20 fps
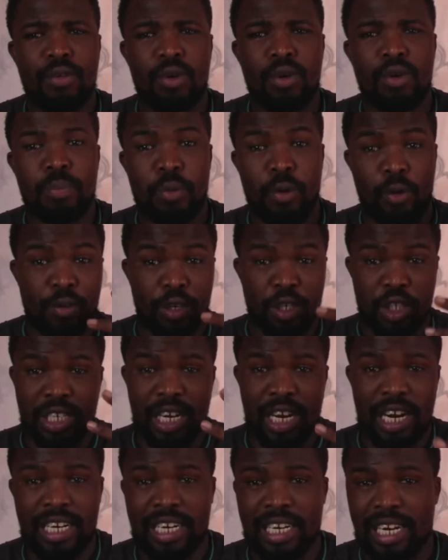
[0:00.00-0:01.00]

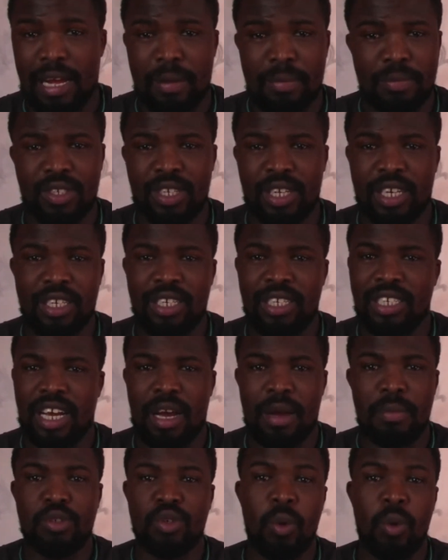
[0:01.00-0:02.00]
professional clubs, and
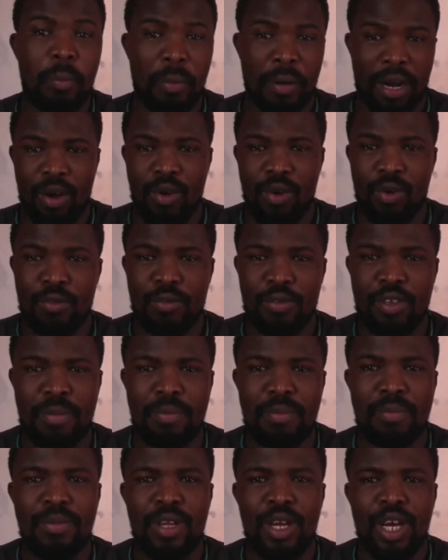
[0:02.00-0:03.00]
I'm so proud of
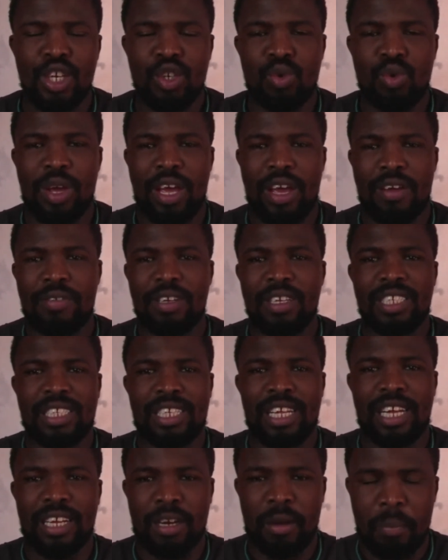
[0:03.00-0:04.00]
him to having
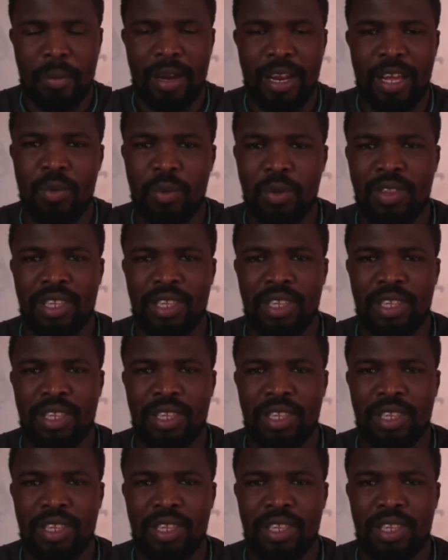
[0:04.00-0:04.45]
started playing with